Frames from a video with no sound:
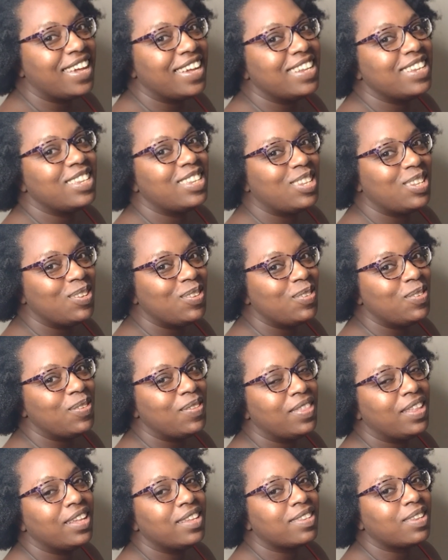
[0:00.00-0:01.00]
into
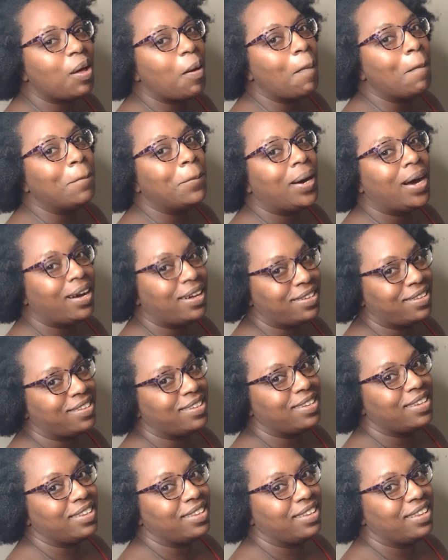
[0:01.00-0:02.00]
this
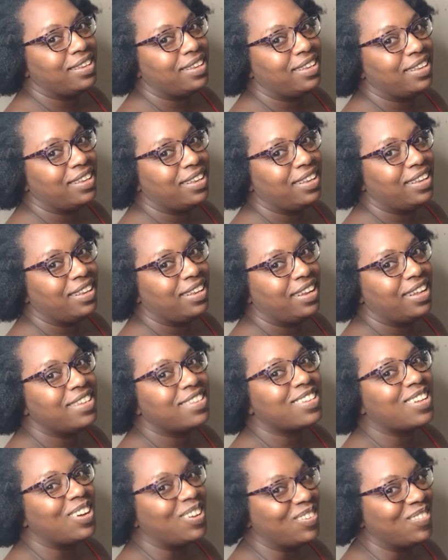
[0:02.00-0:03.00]
unboxing. Let's
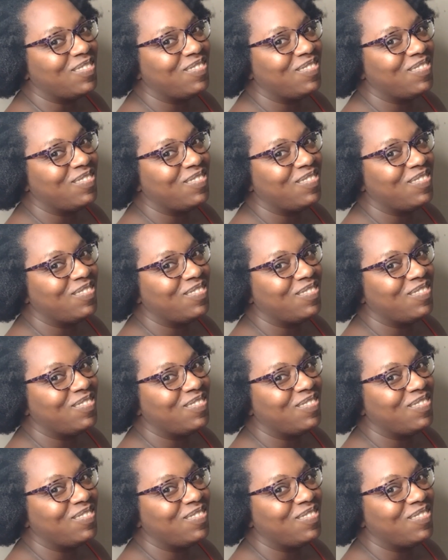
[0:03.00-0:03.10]
go.